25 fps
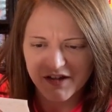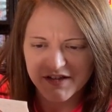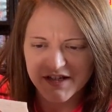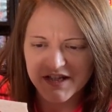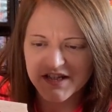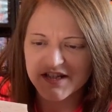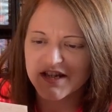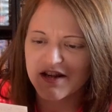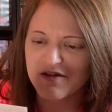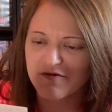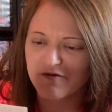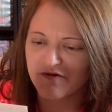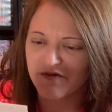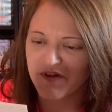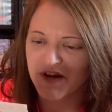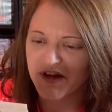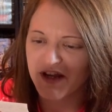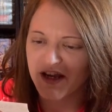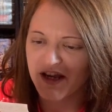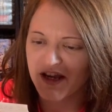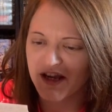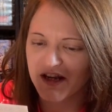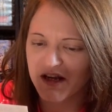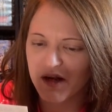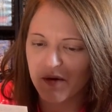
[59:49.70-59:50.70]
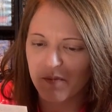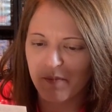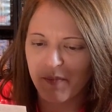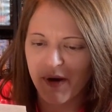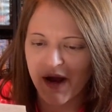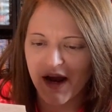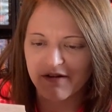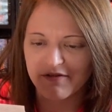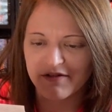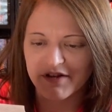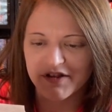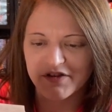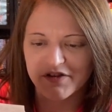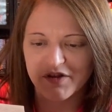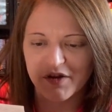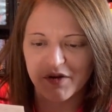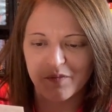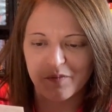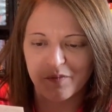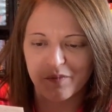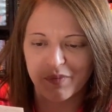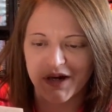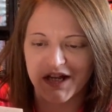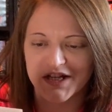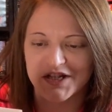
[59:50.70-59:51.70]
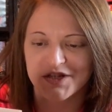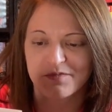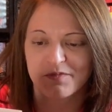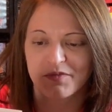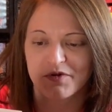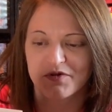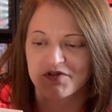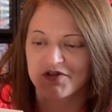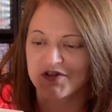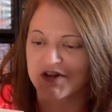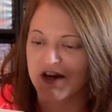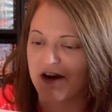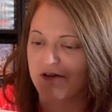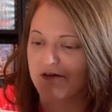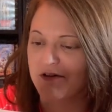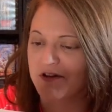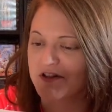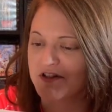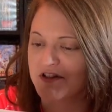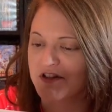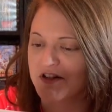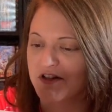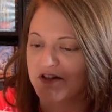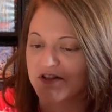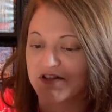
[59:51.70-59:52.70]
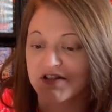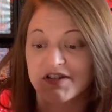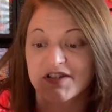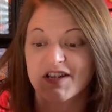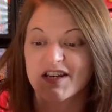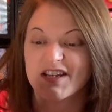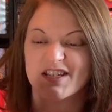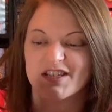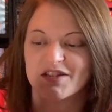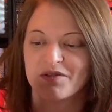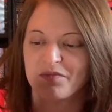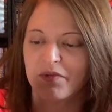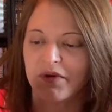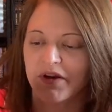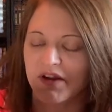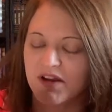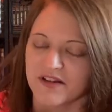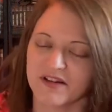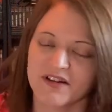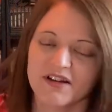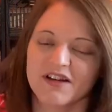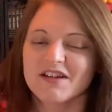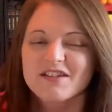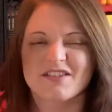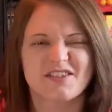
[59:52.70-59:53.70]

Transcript: Disney Infinity Perry the Platypus character, 60p.